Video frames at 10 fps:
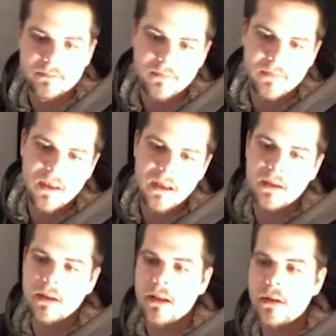Okay,
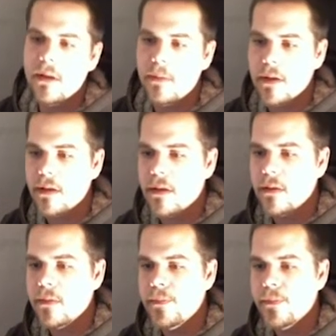now what I'm going to
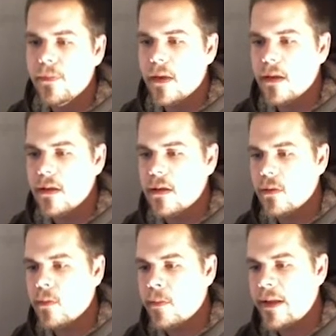do is
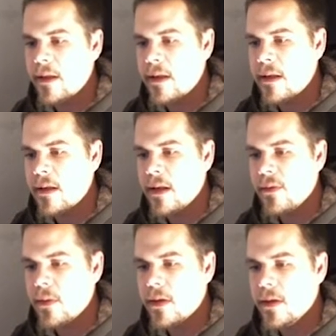go pick a soft
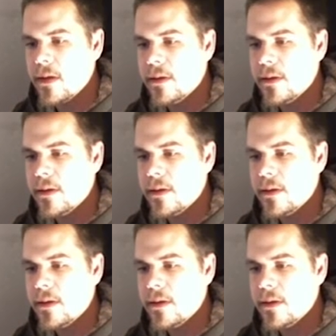brush